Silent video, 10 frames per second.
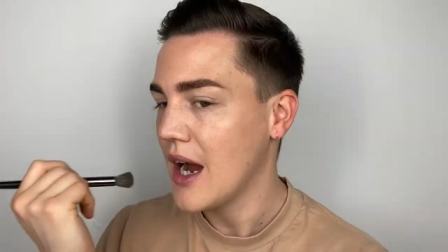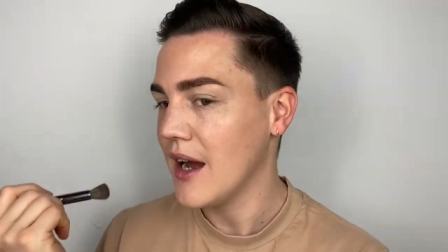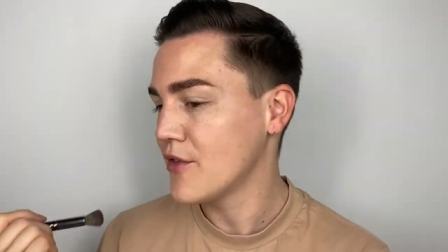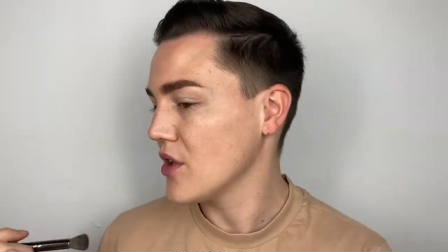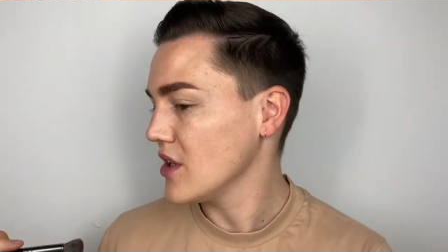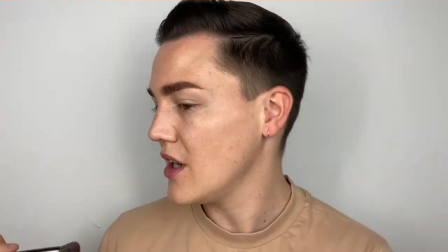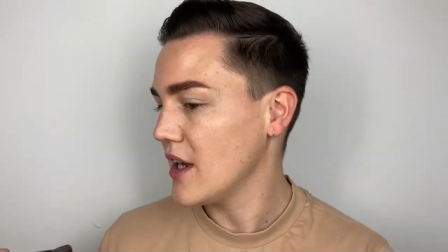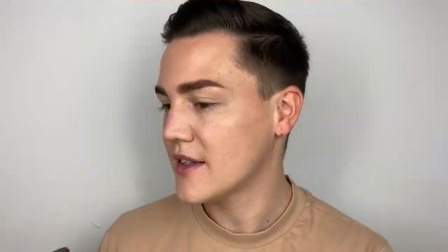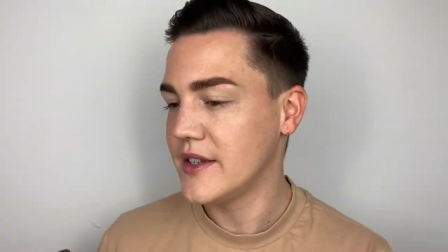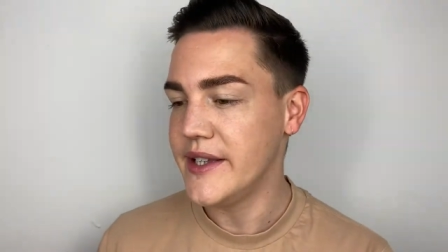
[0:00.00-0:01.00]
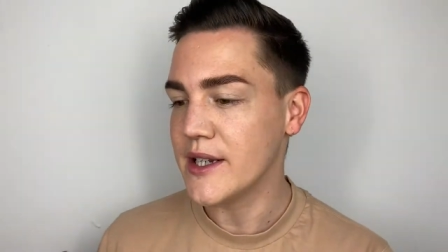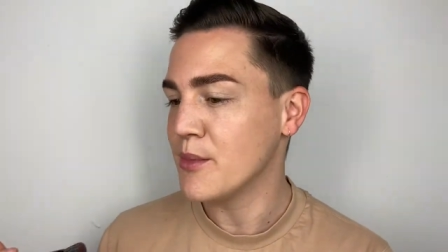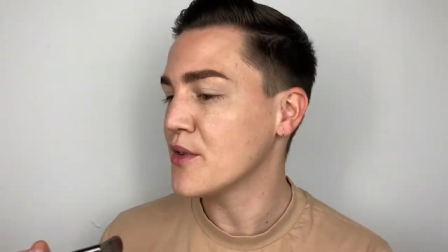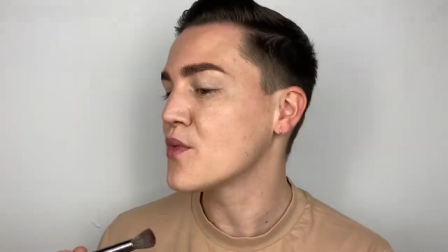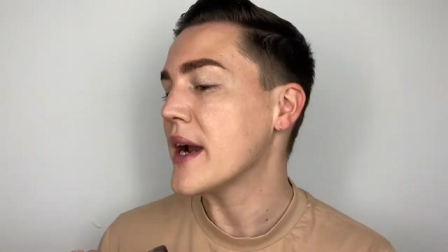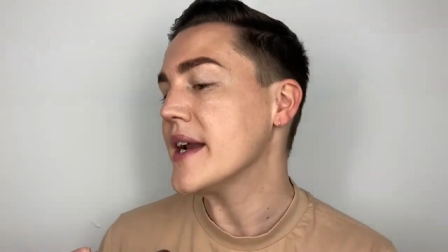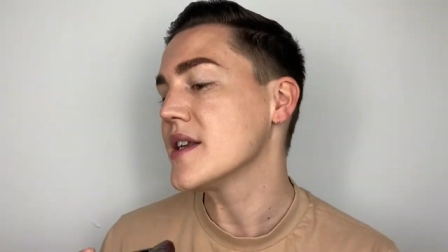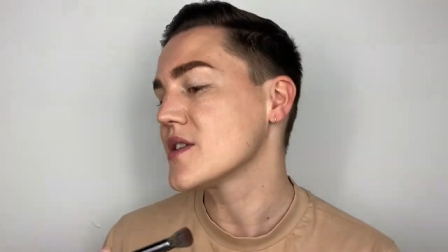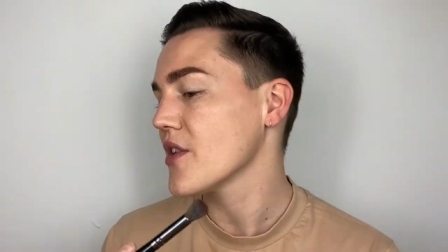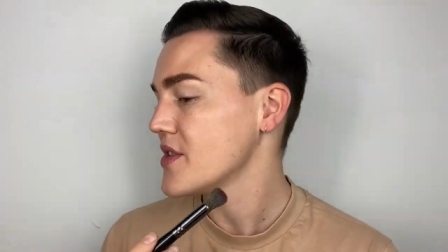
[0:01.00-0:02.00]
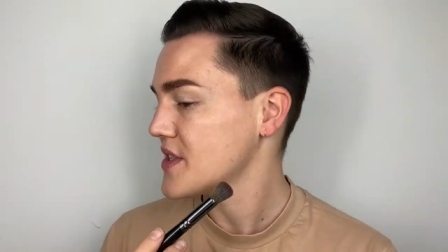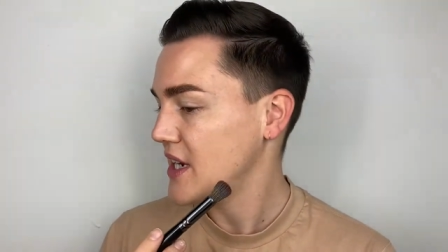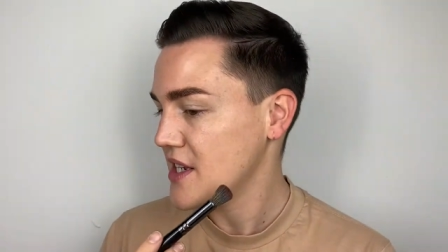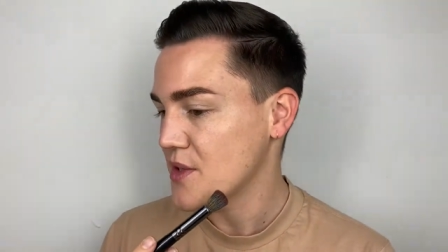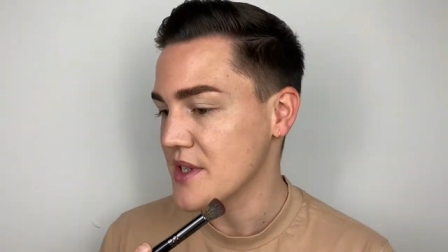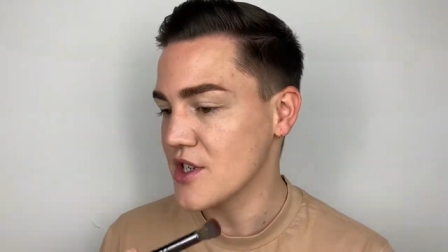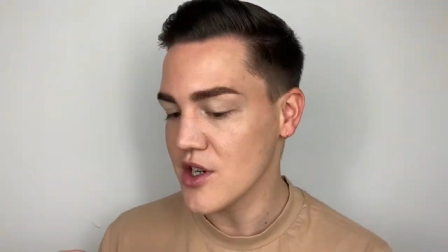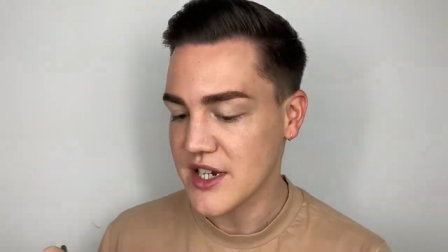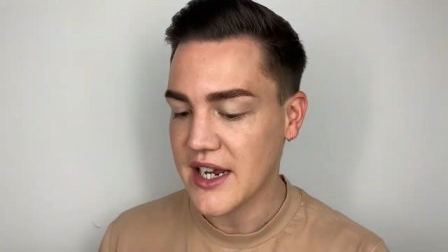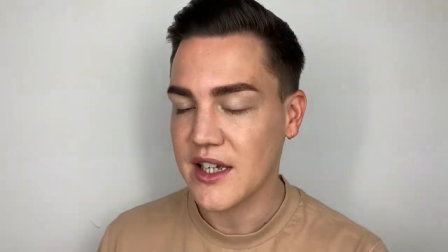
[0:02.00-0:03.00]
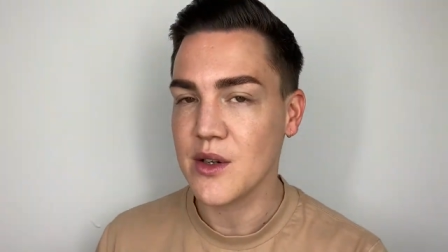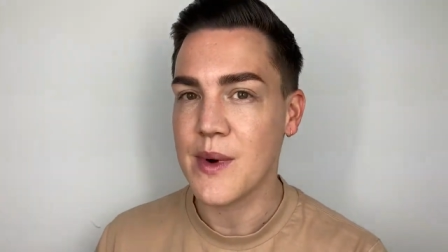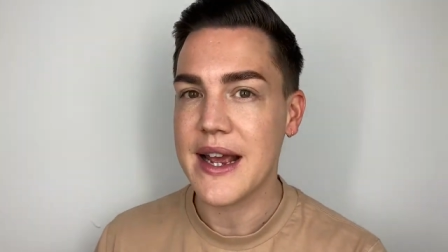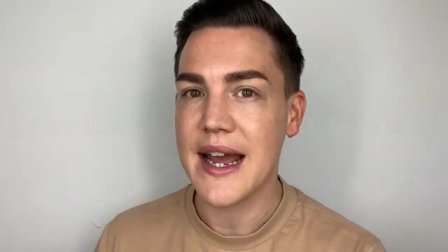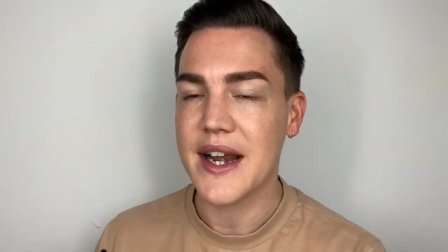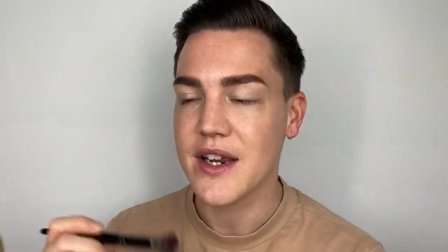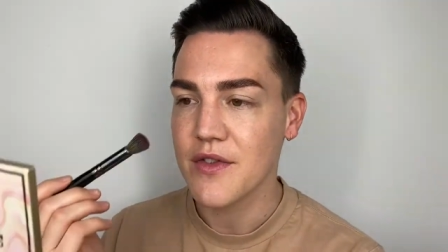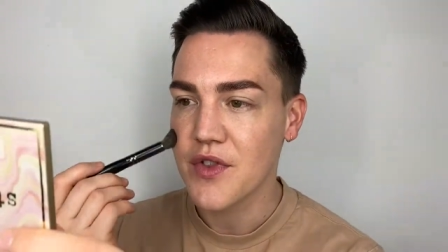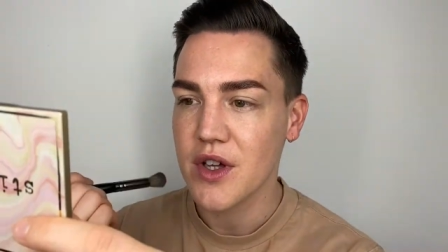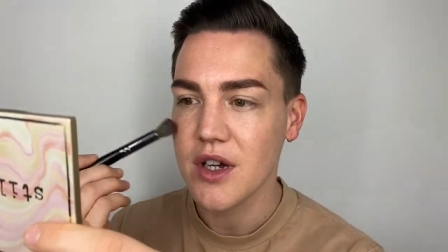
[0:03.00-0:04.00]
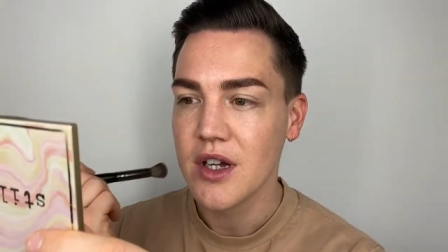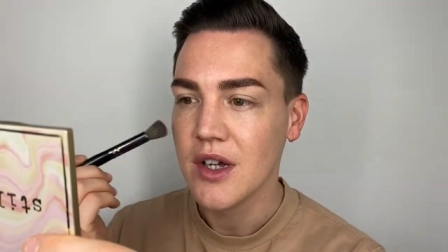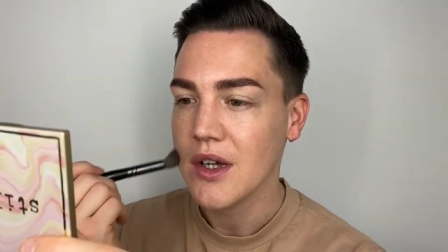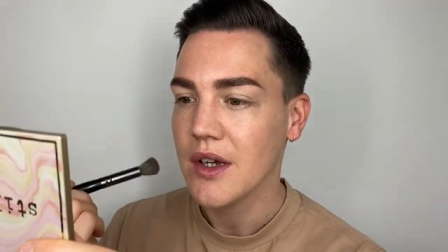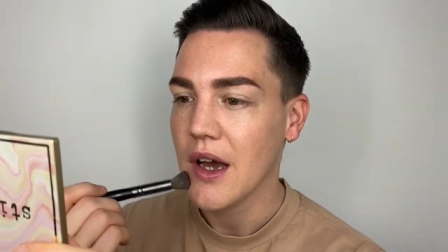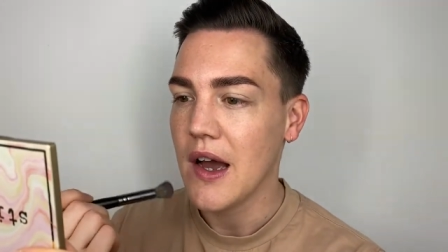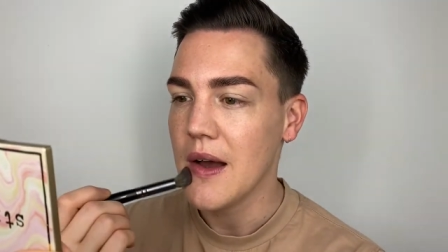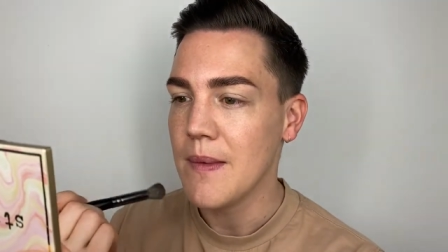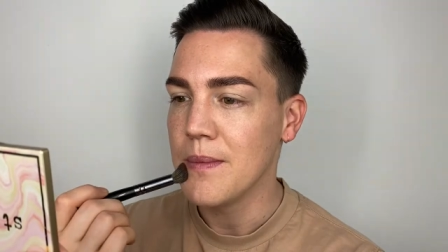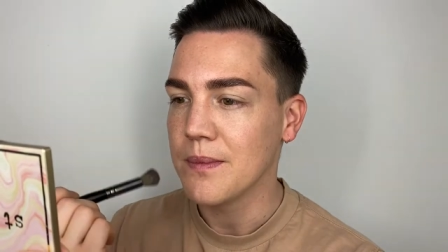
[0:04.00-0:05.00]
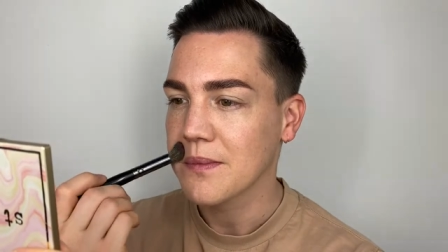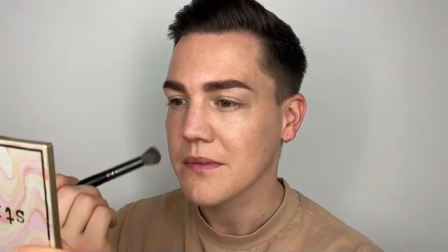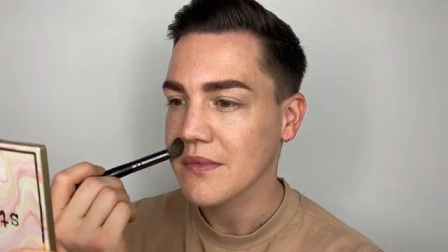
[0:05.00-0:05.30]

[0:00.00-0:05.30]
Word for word: I've got a little bit of radiance on the skin, so it's not taking away any of the um,